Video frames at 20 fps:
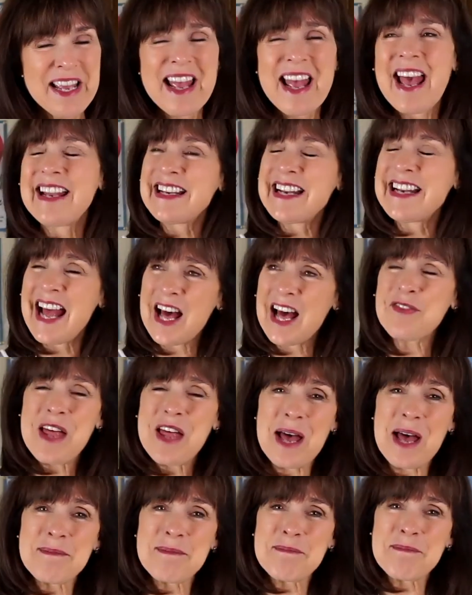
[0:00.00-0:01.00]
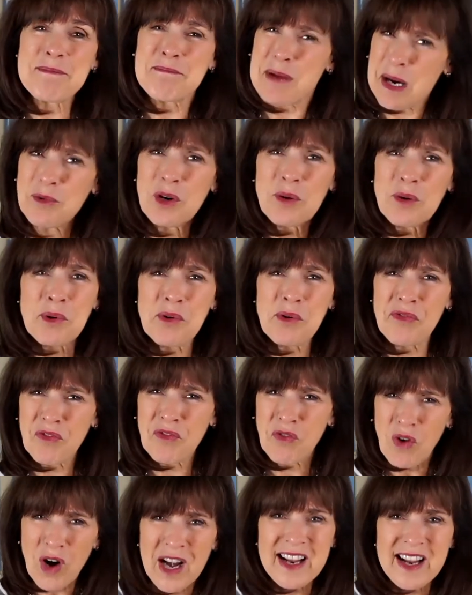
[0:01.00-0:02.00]
And it had that memorable
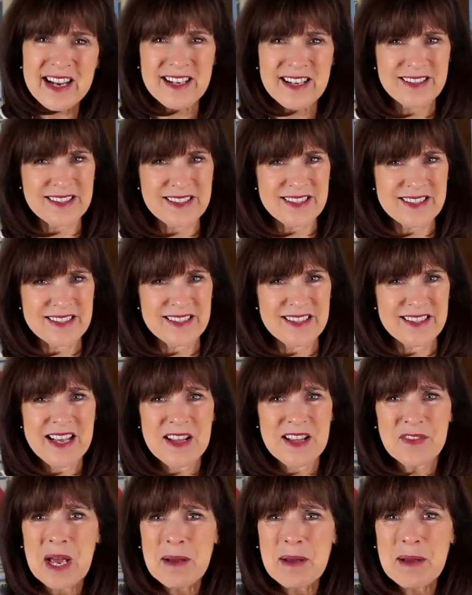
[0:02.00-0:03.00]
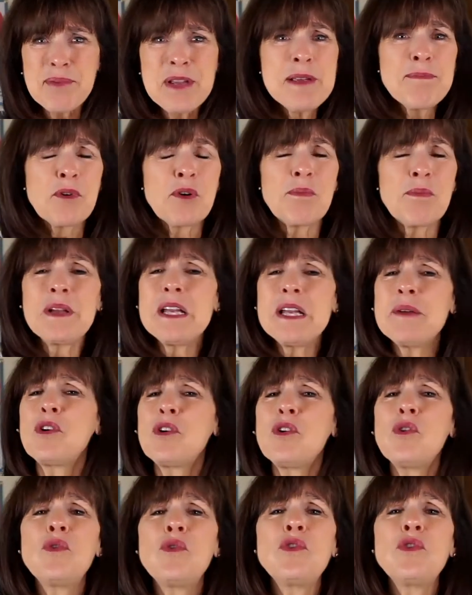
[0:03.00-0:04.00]
phrase, that people
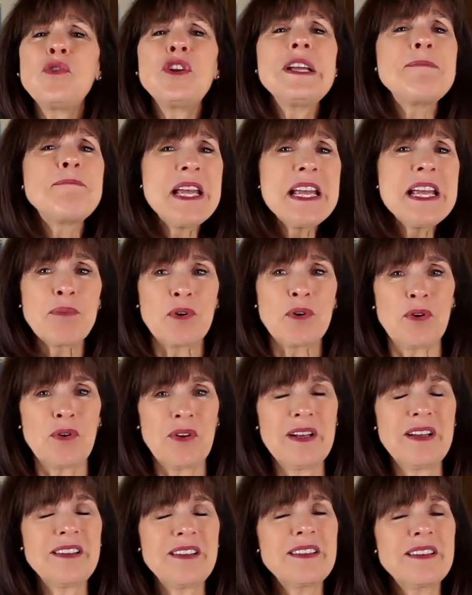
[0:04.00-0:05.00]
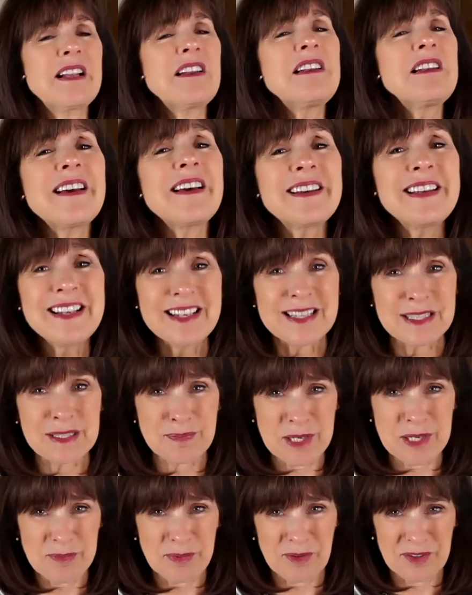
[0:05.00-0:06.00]
who need people, the luckiest
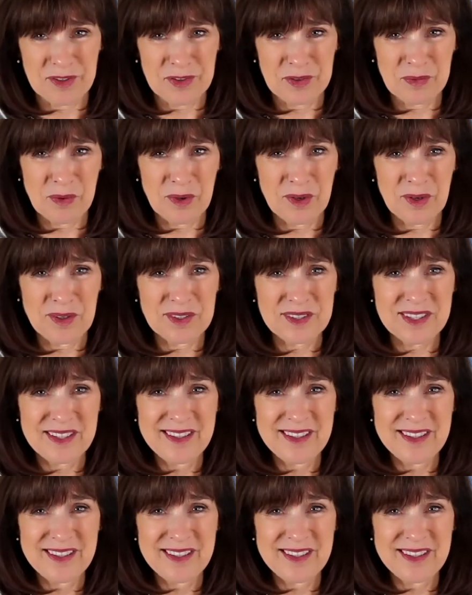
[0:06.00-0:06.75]
people in the world.